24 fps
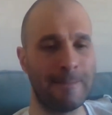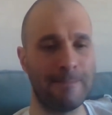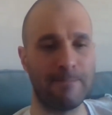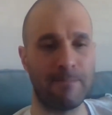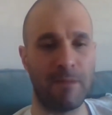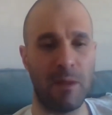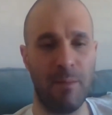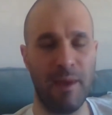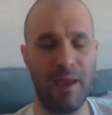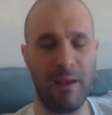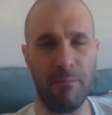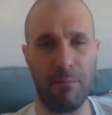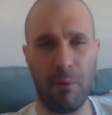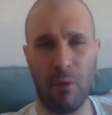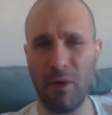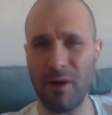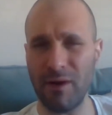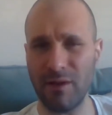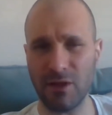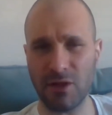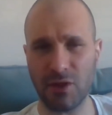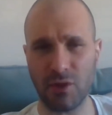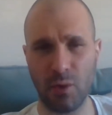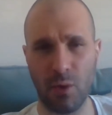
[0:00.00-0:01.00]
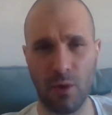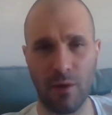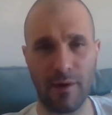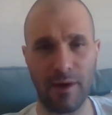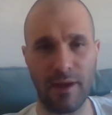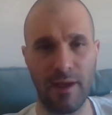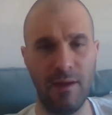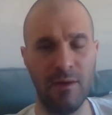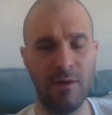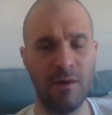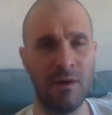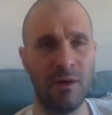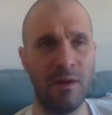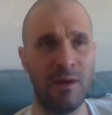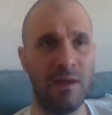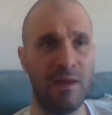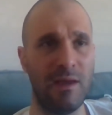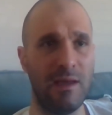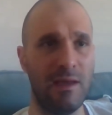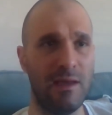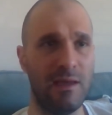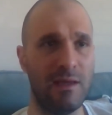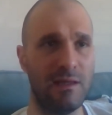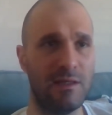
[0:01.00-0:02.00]
The main point of the story
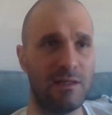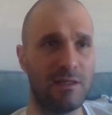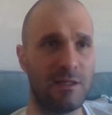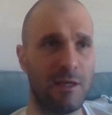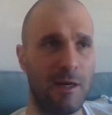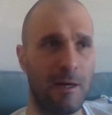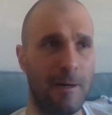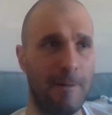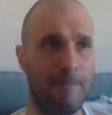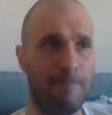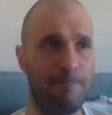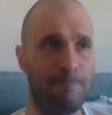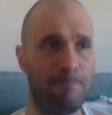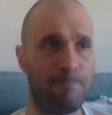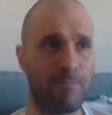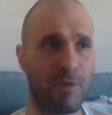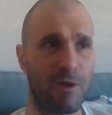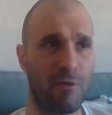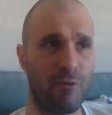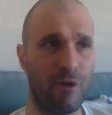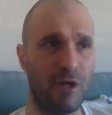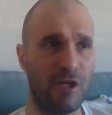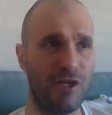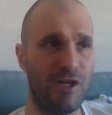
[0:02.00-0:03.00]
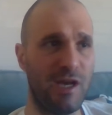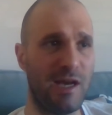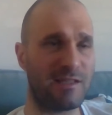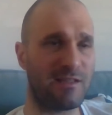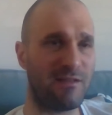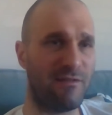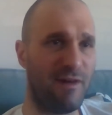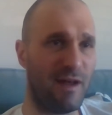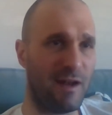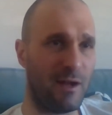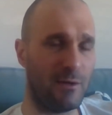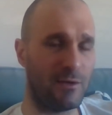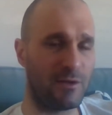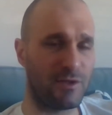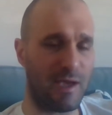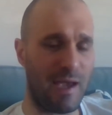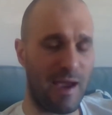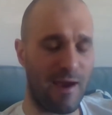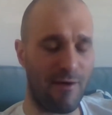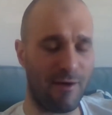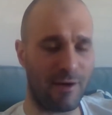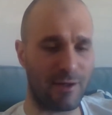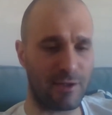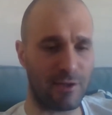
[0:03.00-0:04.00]
is um, Richie Acevedo's
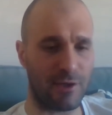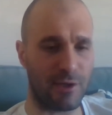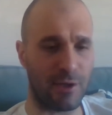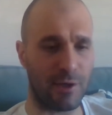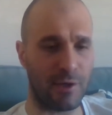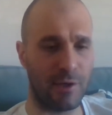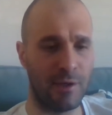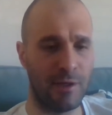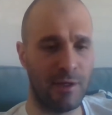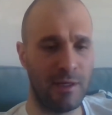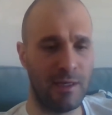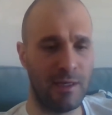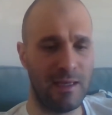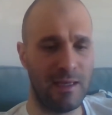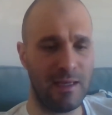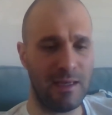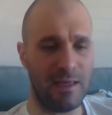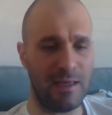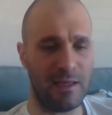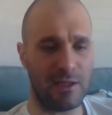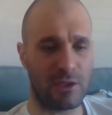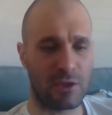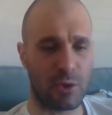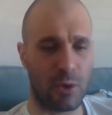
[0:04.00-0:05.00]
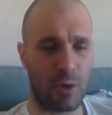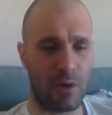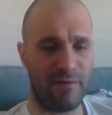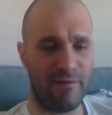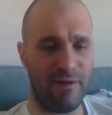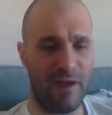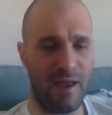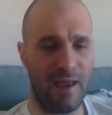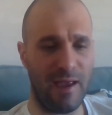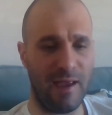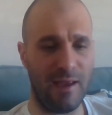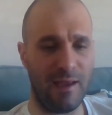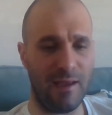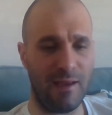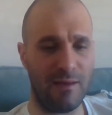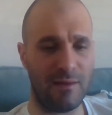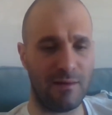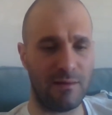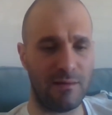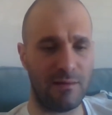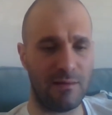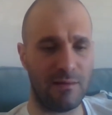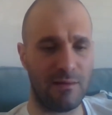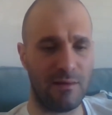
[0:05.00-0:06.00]
character is sort of a,
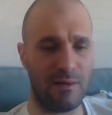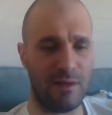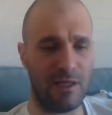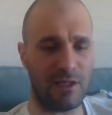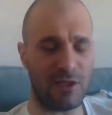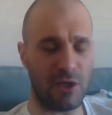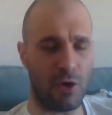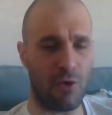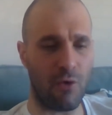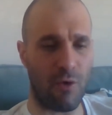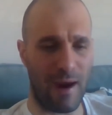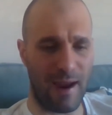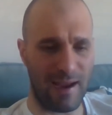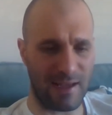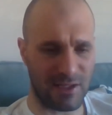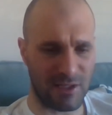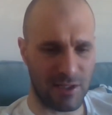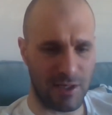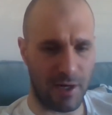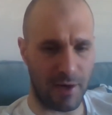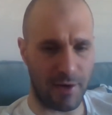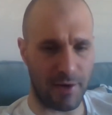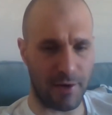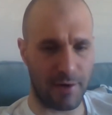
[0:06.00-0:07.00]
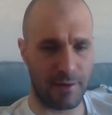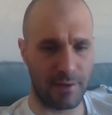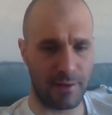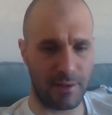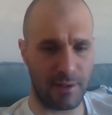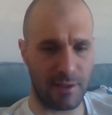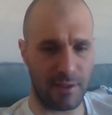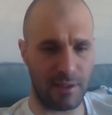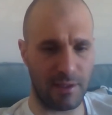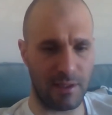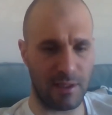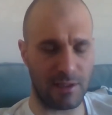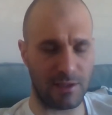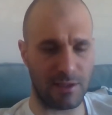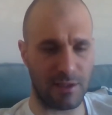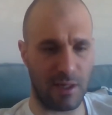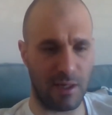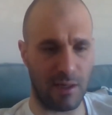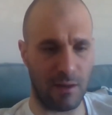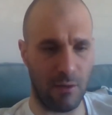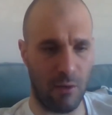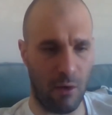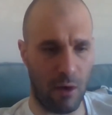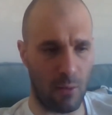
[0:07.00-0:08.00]
he's a grass cutter, he does
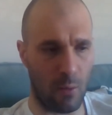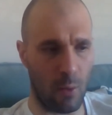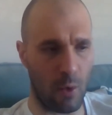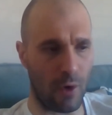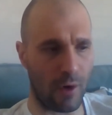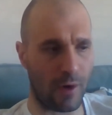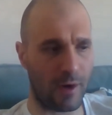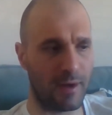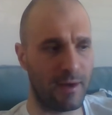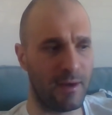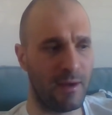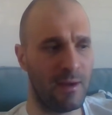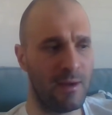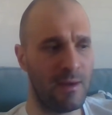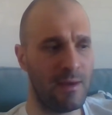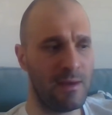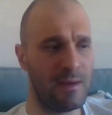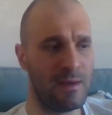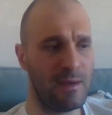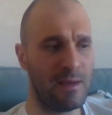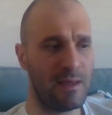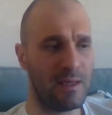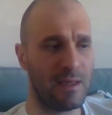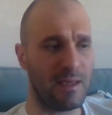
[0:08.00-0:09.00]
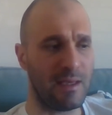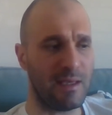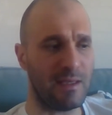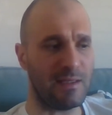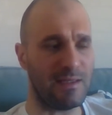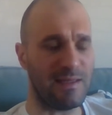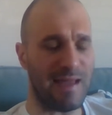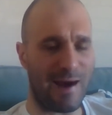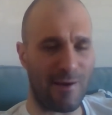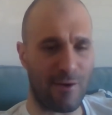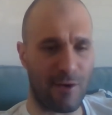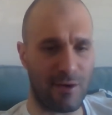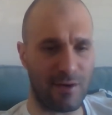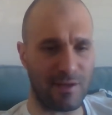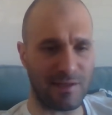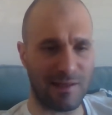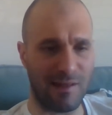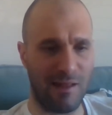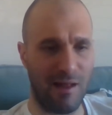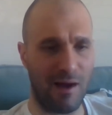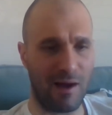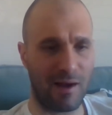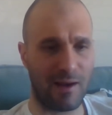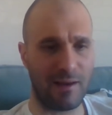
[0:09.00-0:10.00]
uh, lawn work, he's down on his
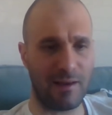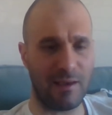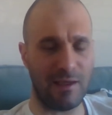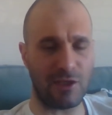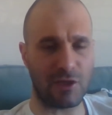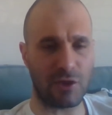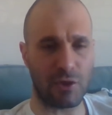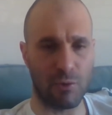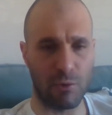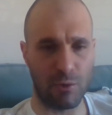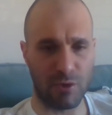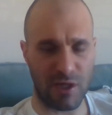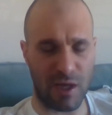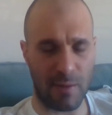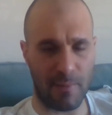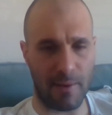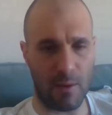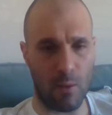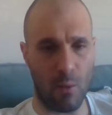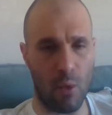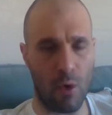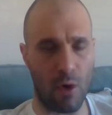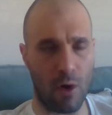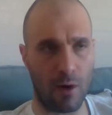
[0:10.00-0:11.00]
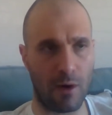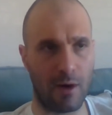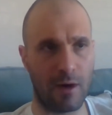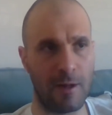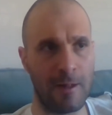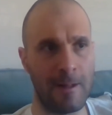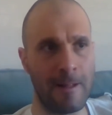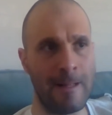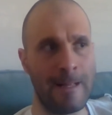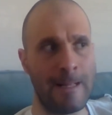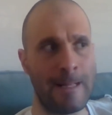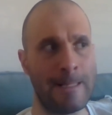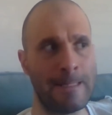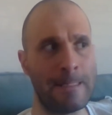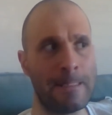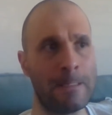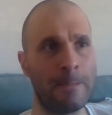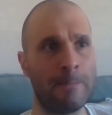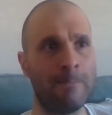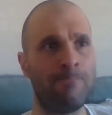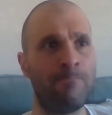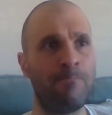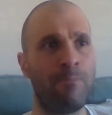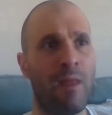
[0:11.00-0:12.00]
luck, he screws up at work,
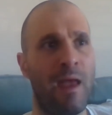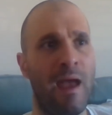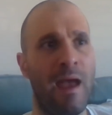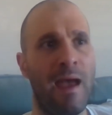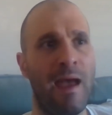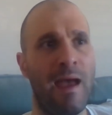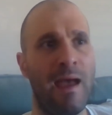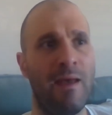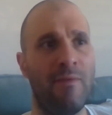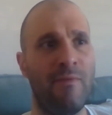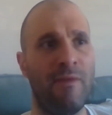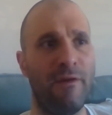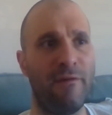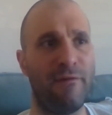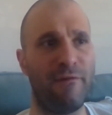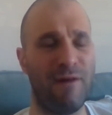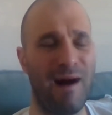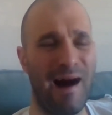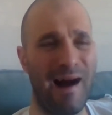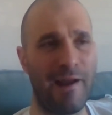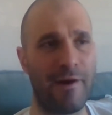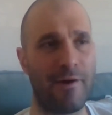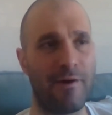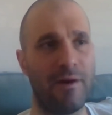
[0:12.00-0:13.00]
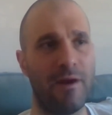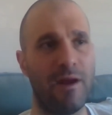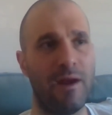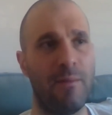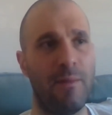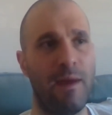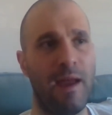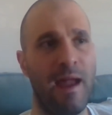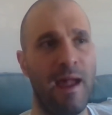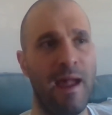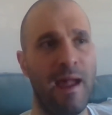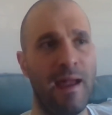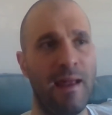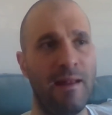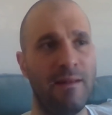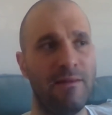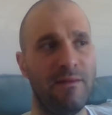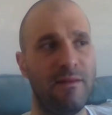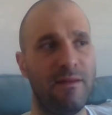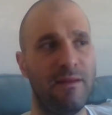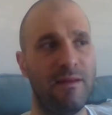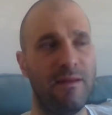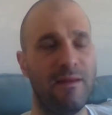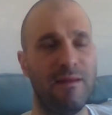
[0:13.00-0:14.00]
and they fire him,
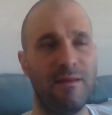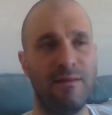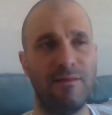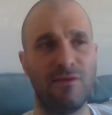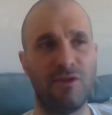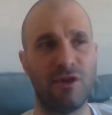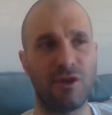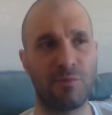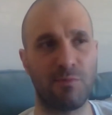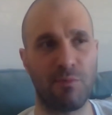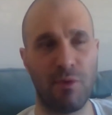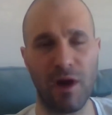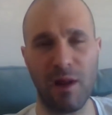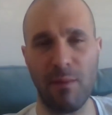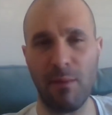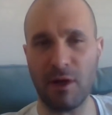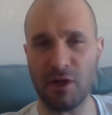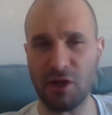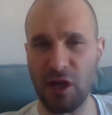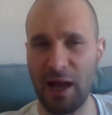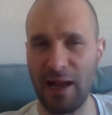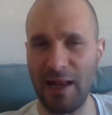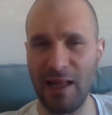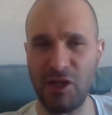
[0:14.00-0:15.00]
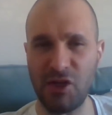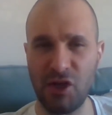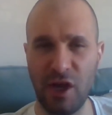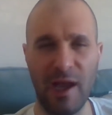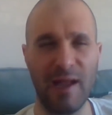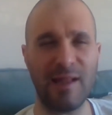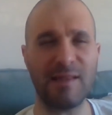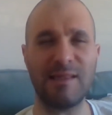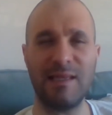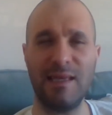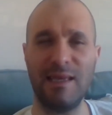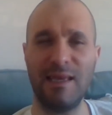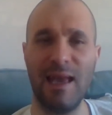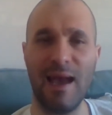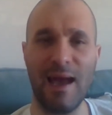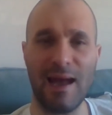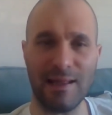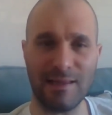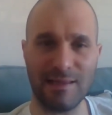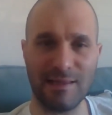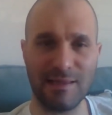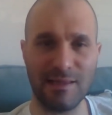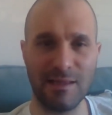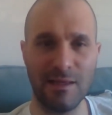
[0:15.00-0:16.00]
and just pretty much any chance he
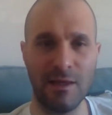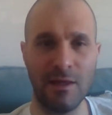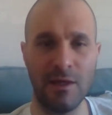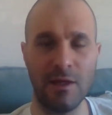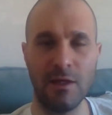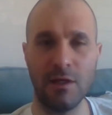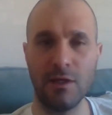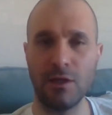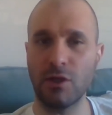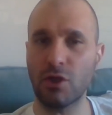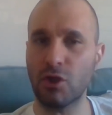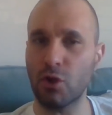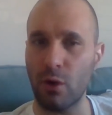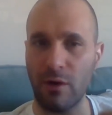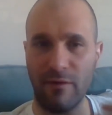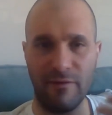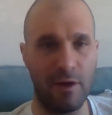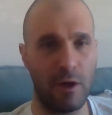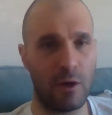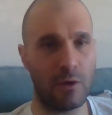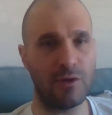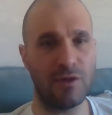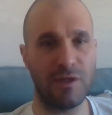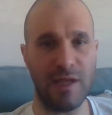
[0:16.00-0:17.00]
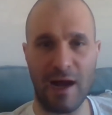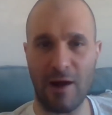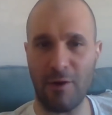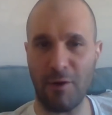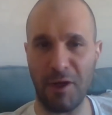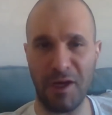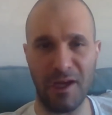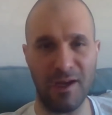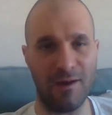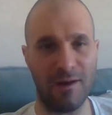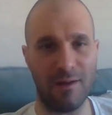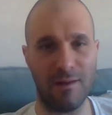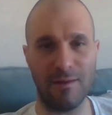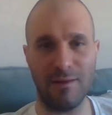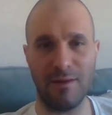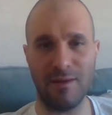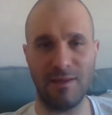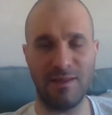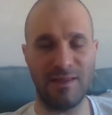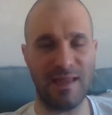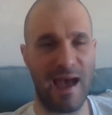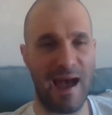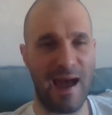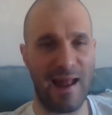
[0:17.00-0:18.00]
gets sort of goes downhill. His
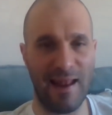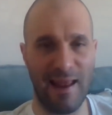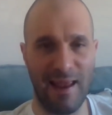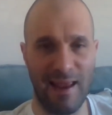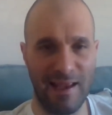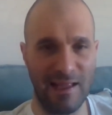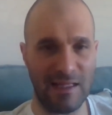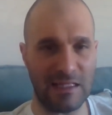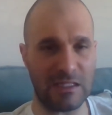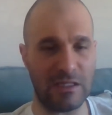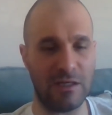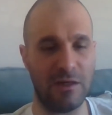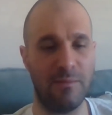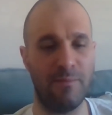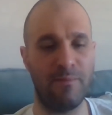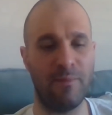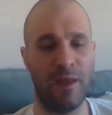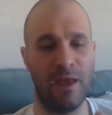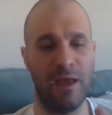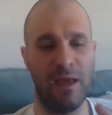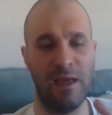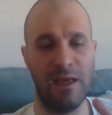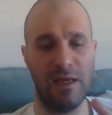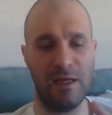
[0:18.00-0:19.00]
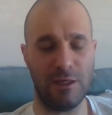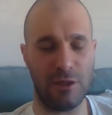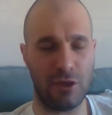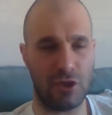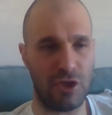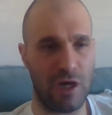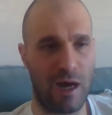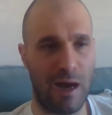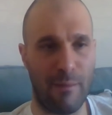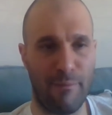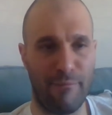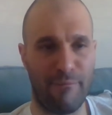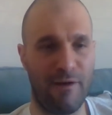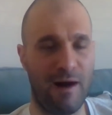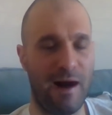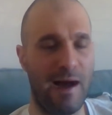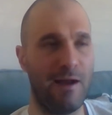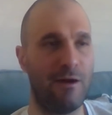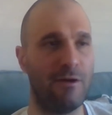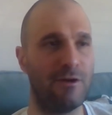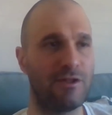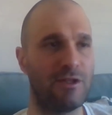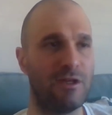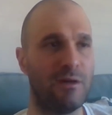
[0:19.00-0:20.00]
dad hates him, his job
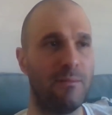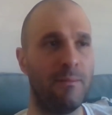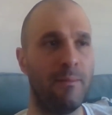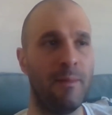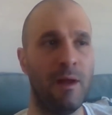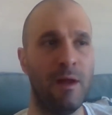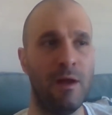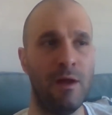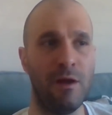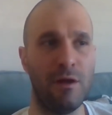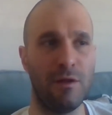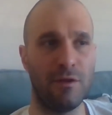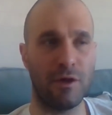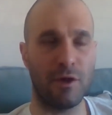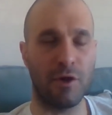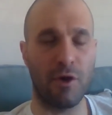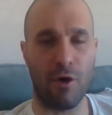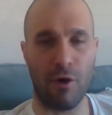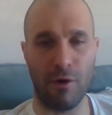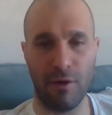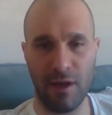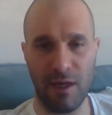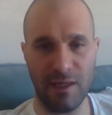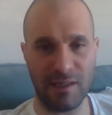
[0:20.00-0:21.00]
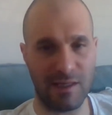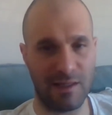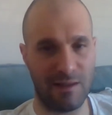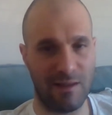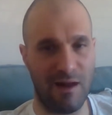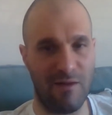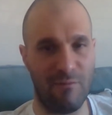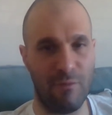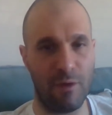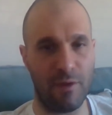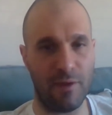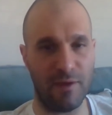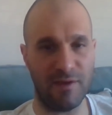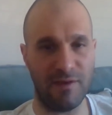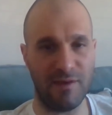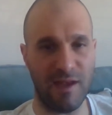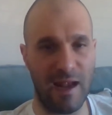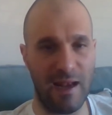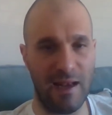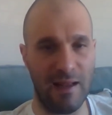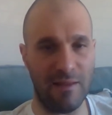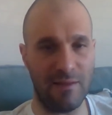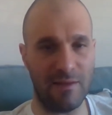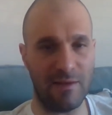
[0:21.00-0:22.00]
fires him, the girl he's in love with is
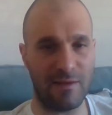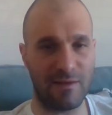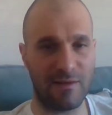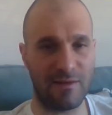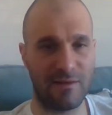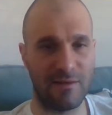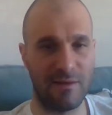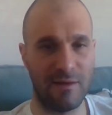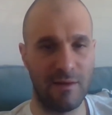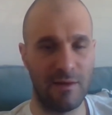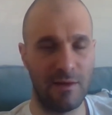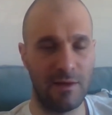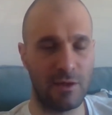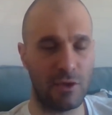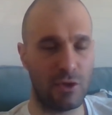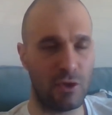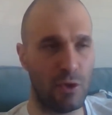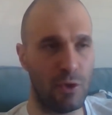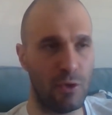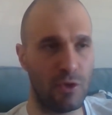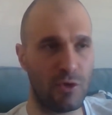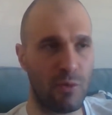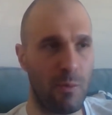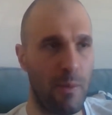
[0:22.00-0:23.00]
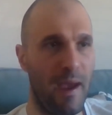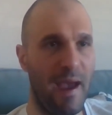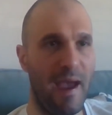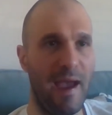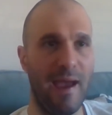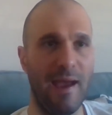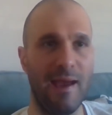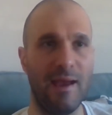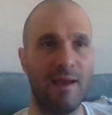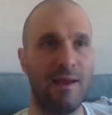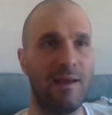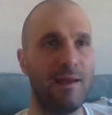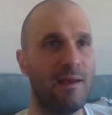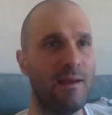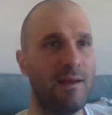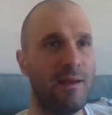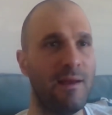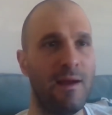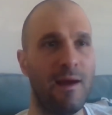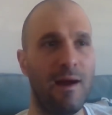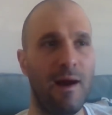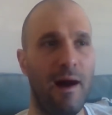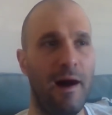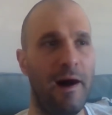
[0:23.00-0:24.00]
dating this douchebag,
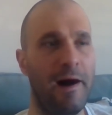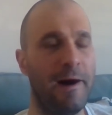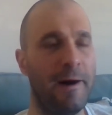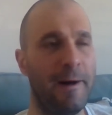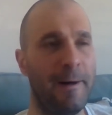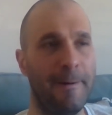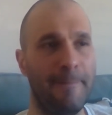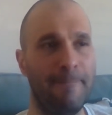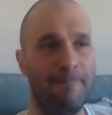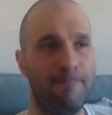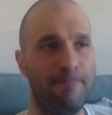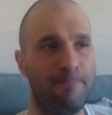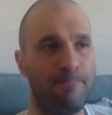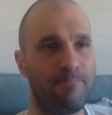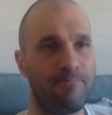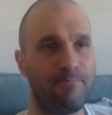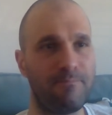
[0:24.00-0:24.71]
um...